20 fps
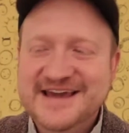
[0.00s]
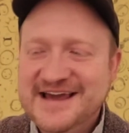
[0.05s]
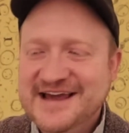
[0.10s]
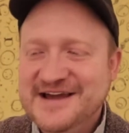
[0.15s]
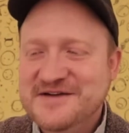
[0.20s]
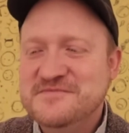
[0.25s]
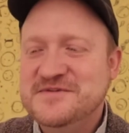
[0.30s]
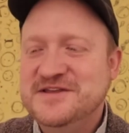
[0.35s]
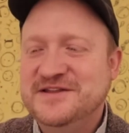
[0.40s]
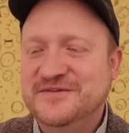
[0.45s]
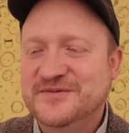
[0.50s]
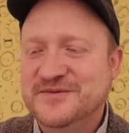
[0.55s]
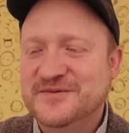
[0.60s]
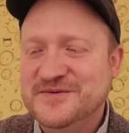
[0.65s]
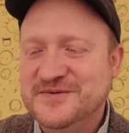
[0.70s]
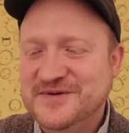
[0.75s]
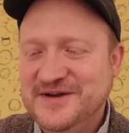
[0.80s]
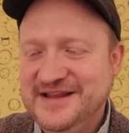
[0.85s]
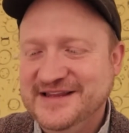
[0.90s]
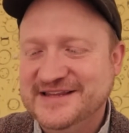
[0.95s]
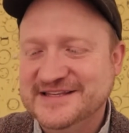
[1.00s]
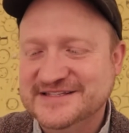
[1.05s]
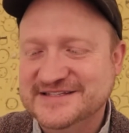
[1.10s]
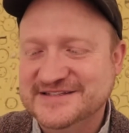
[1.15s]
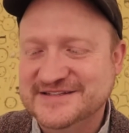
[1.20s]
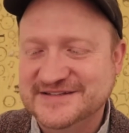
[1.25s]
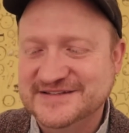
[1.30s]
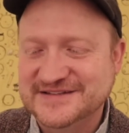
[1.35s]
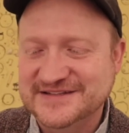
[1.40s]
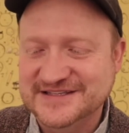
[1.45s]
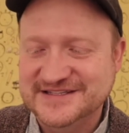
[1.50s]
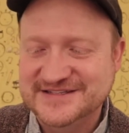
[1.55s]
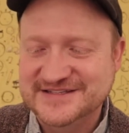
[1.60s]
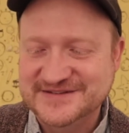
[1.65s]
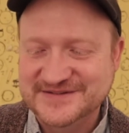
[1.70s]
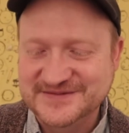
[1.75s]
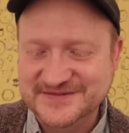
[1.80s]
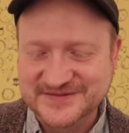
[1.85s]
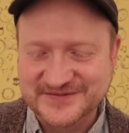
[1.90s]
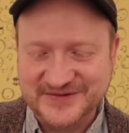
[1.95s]
mean, we were at
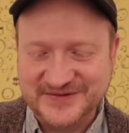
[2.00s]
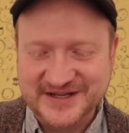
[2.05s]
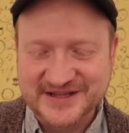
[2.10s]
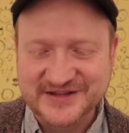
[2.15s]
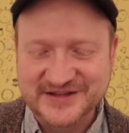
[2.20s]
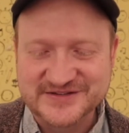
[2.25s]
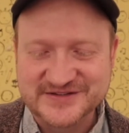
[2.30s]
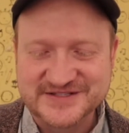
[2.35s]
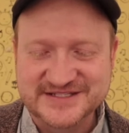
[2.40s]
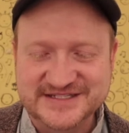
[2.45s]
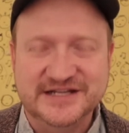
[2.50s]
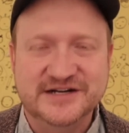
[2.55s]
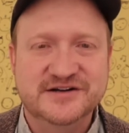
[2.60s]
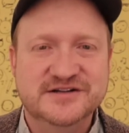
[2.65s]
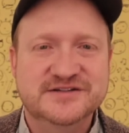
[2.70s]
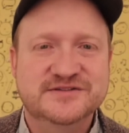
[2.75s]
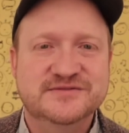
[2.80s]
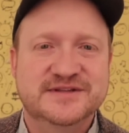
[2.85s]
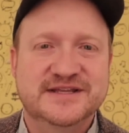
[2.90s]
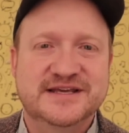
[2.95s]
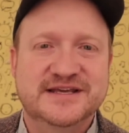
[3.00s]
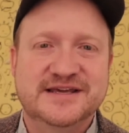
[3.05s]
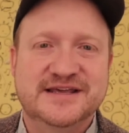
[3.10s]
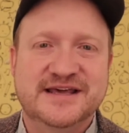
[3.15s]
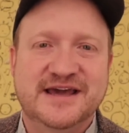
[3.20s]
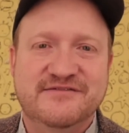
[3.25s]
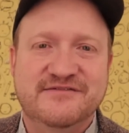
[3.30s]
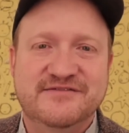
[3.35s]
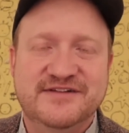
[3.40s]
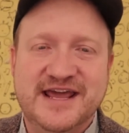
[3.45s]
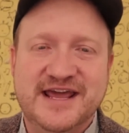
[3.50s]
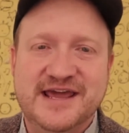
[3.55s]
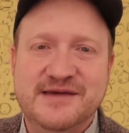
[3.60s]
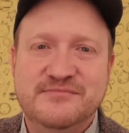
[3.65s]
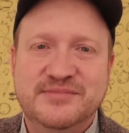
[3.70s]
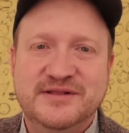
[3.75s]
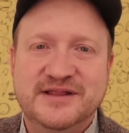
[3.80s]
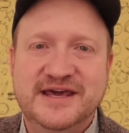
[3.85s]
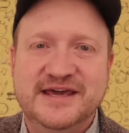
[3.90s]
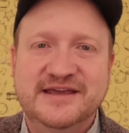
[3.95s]
this one of those dinners where they have
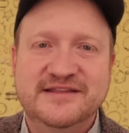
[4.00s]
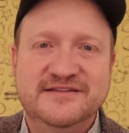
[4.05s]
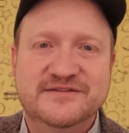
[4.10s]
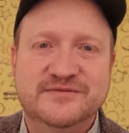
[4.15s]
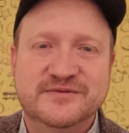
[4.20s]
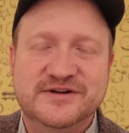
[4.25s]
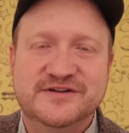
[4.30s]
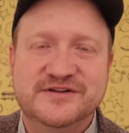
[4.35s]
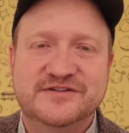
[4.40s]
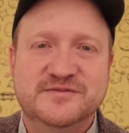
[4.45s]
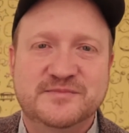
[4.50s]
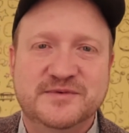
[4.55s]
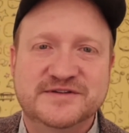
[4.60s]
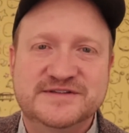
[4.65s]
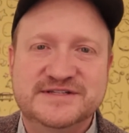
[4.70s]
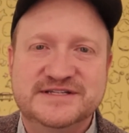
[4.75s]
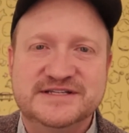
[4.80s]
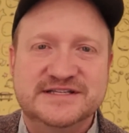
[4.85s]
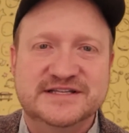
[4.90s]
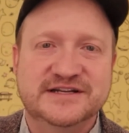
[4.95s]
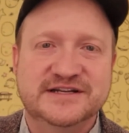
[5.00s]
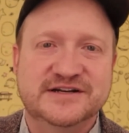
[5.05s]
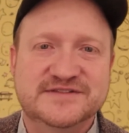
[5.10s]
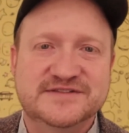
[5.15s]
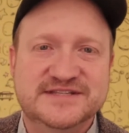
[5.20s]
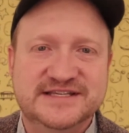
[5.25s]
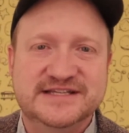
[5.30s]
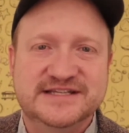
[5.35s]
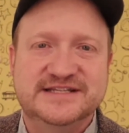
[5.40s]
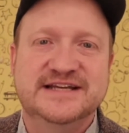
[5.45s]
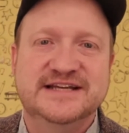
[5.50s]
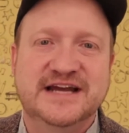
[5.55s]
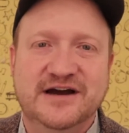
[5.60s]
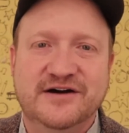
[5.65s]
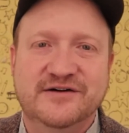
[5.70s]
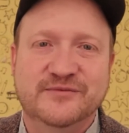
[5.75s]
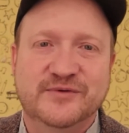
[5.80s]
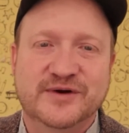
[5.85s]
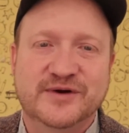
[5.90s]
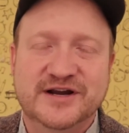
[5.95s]
nameplates where you're supposed to, sit
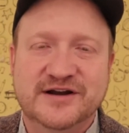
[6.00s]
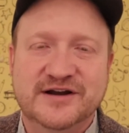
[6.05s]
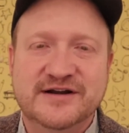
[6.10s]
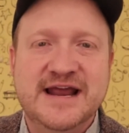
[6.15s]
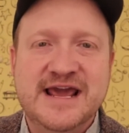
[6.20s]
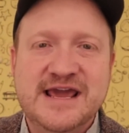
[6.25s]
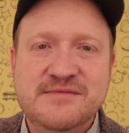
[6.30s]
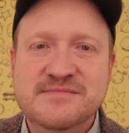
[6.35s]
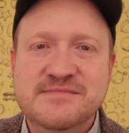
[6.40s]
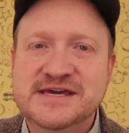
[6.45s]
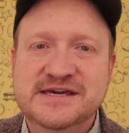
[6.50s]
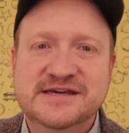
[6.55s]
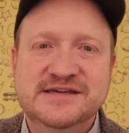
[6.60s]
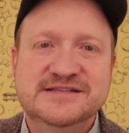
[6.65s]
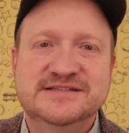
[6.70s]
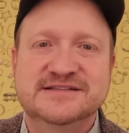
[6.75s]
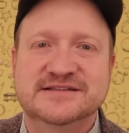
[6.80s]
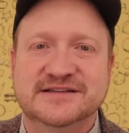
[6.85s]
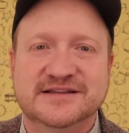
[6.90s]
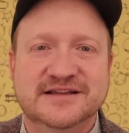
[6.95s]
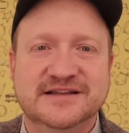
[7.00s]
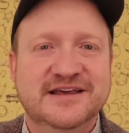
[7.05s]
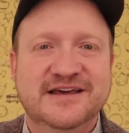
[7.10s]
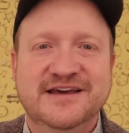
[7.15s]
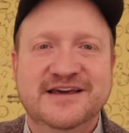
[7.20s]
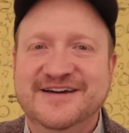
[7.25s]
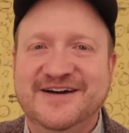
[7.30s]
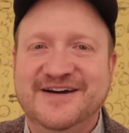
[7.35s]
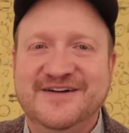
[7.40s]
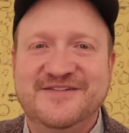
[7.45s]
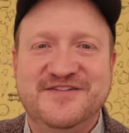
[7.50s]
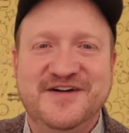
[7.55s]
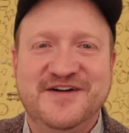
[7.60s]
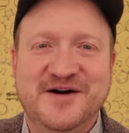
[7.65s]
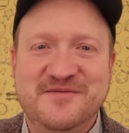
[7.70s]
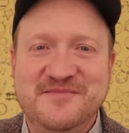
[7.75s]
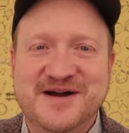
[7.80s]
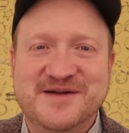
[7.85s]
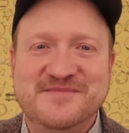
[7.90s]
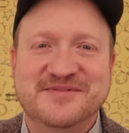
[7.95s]
down where your name is. And I found
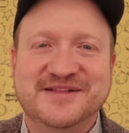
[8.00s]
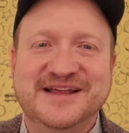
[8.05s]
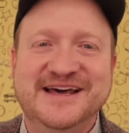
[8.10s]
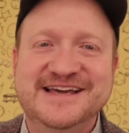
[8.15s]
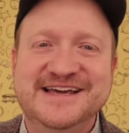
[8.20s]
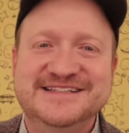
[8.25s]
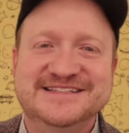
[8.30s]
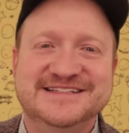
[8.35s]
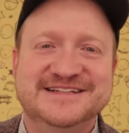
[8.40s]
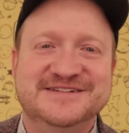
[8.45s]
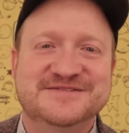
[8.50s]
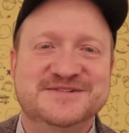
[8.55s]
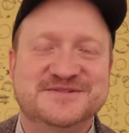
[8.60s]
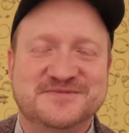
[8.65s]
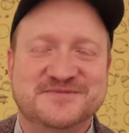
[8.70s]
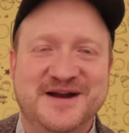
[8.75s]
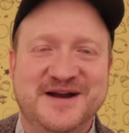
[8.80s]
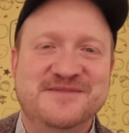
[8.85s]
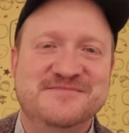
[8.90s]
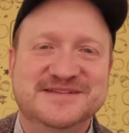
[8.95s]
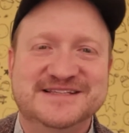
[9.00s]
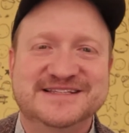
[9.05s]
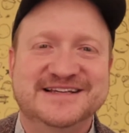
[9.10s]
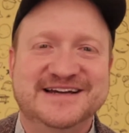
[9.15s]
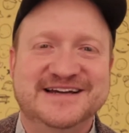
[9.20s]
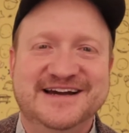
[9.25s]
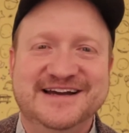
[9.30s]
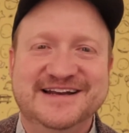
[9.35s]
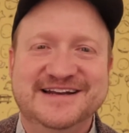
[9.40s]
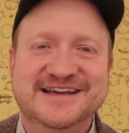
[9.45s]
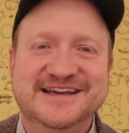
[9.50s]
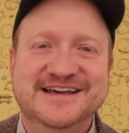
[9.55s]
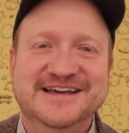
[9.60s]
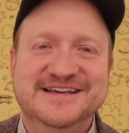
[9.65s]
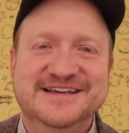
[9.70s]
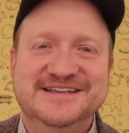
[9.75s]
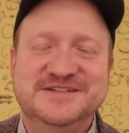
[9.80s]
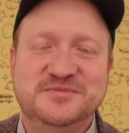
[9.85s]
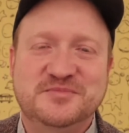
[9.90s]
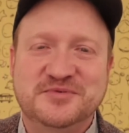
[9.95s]
my place, and it was right beside
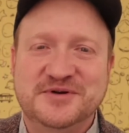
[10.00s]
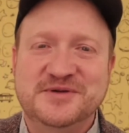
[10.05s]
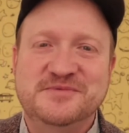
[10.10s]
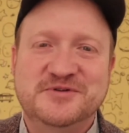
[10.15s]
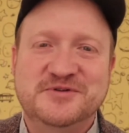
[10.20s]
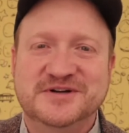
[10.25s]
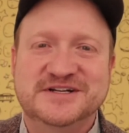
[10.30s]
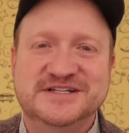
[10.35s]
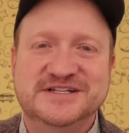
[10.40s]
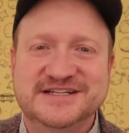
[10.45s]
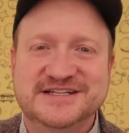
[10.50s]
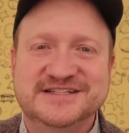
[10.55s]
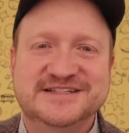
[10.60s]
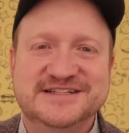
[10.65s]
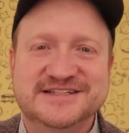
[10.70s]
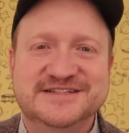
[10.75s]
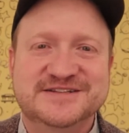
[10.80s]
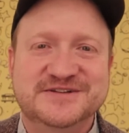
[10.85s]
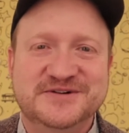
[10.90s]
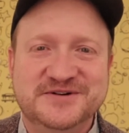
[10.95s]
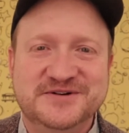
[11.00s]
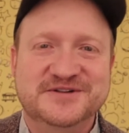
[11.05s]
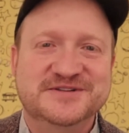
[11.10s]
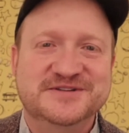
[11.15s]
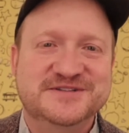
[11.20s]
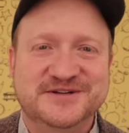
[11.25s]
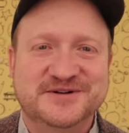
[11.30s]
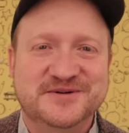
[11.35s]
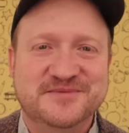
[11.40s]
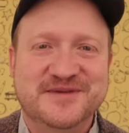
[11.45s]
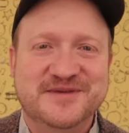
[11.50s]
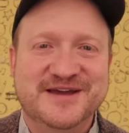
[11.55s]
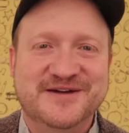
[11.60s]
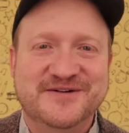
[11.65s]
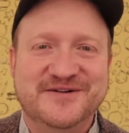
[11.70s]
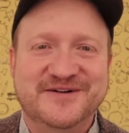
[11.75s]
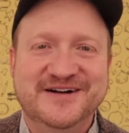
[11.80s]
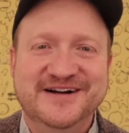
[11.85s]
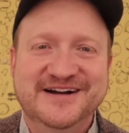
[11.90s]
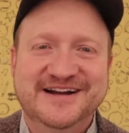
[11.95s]
Supreme Court Justice Sonia
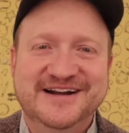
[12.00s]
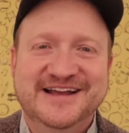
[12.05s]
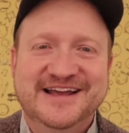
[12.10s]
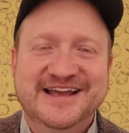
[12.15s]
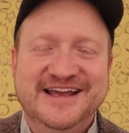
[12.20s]
Sotomayor.